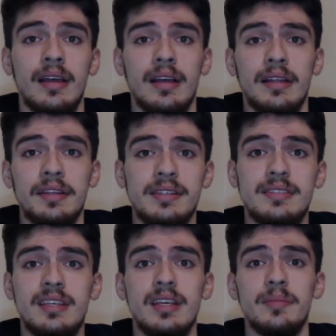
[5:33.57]

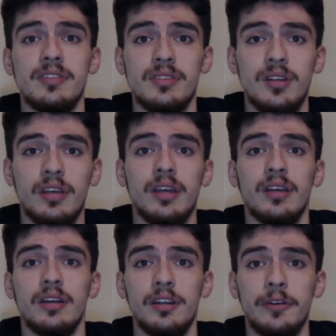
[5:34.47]
is looking
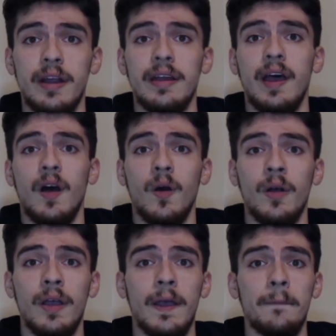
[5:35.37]
good right now.
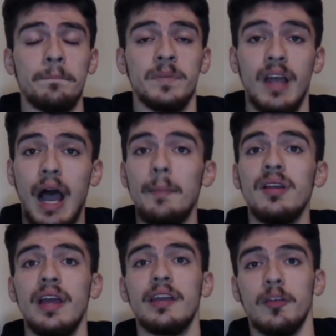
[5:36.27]
And I'm a
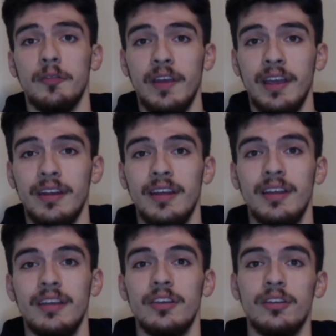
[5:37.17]
Laker fan,
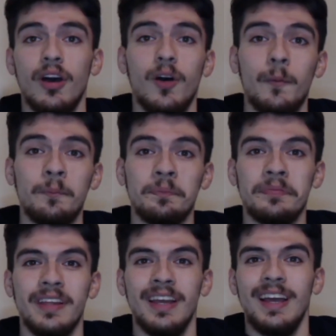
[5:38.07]

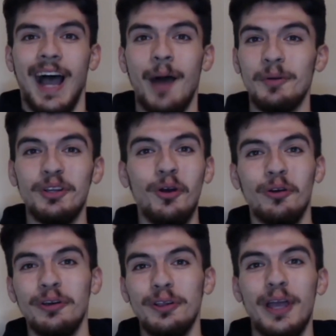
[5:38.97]
I'm a no
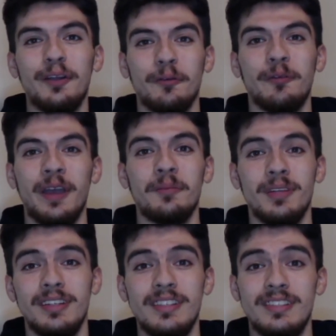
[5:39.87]
good Laker fan,
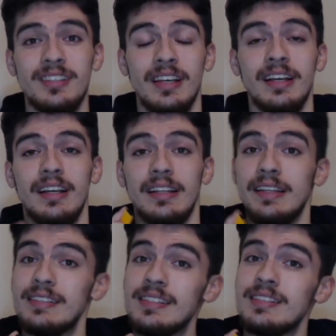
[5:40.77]
but this
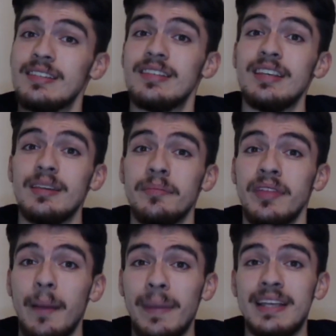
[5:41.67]
is the team
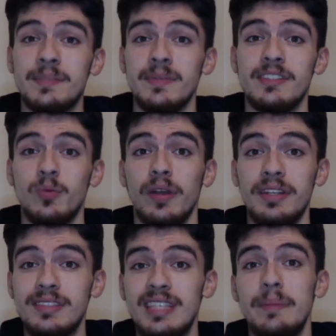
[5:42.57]
that makes me sweat.
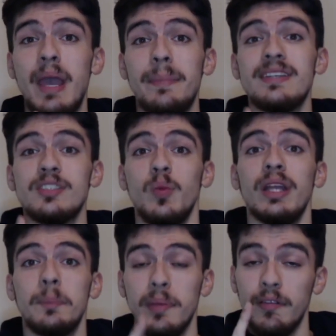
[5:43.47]
This team made me
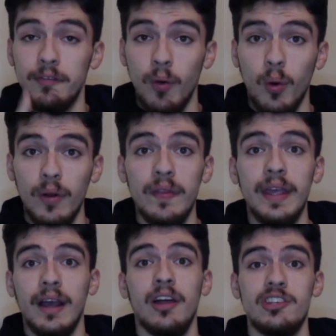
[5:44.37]
sweat before
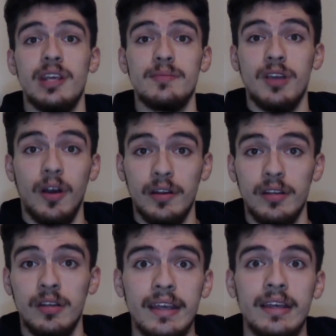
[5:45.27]
they got James
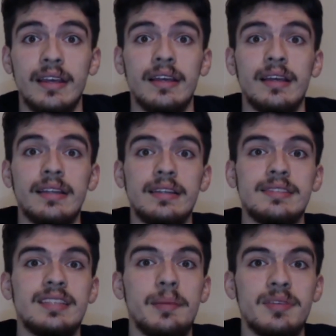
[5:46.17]
Harden.
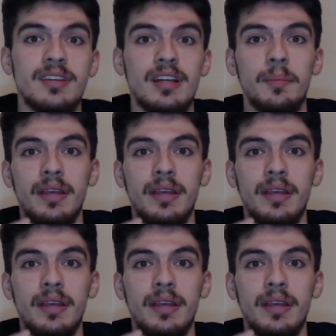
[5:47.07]
This team is going to be